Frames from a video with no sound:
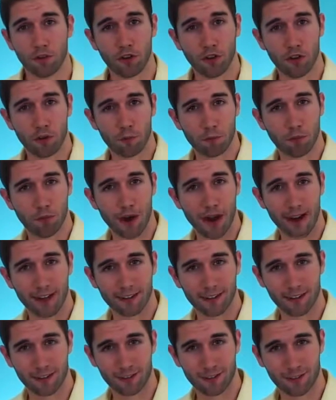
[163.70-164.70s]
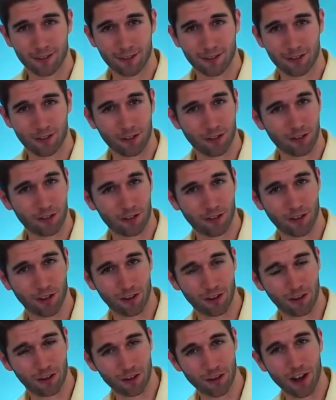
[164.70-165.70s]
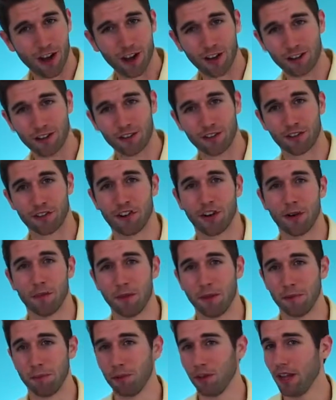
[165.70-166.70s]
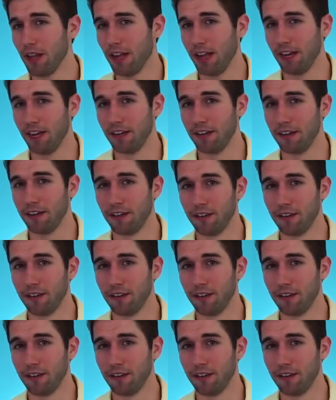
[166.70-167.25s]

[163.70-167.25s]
do you practice just the songs you're going to be playing?